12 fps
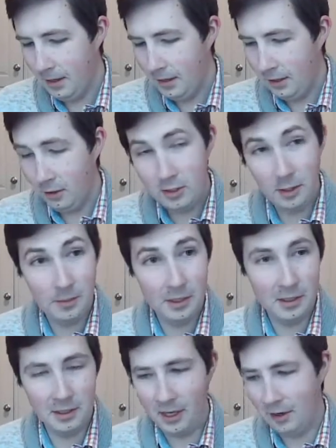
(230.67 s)
Here's something
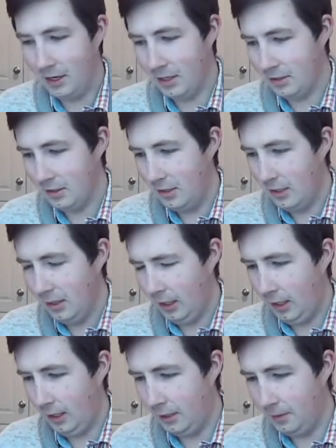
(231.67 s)
hilarious.
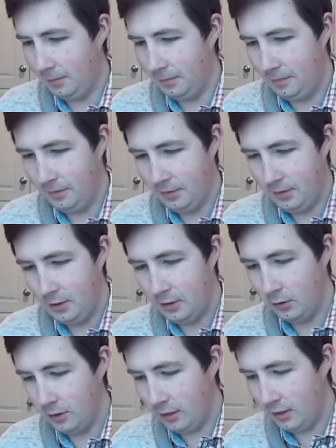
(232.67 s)
So
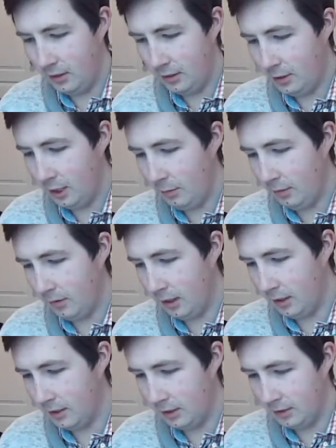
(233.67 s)
in the table of
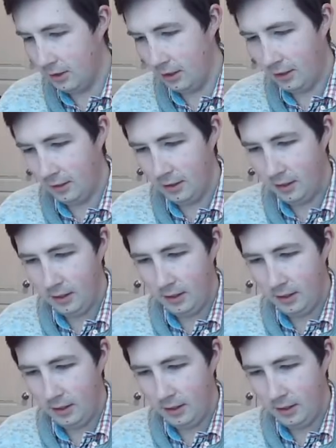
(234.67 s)
contents here,